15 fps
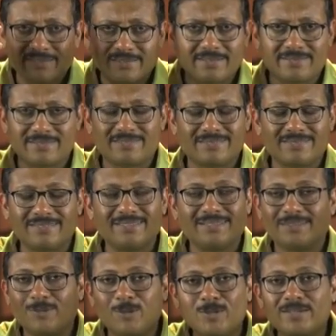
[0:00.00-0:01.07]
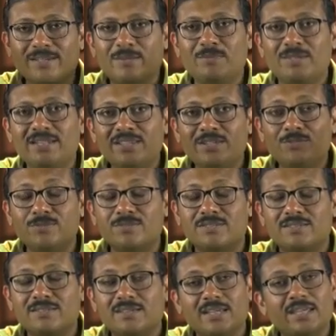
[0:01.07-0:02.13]
It's all criminal
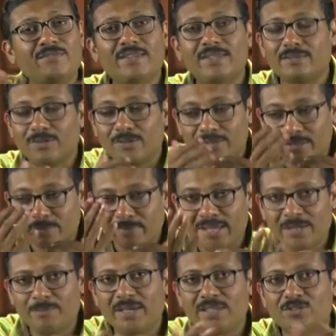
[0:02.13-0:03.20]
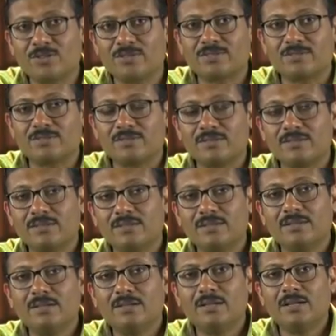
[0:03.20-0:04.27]
news, even in the main page also.
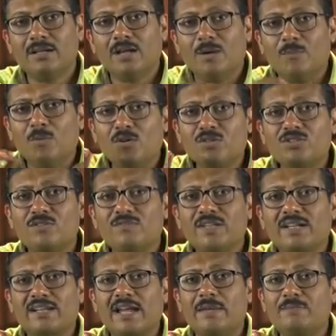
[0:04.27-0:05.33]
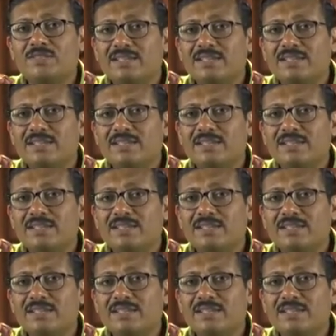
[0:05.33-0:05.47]
Most of the crimes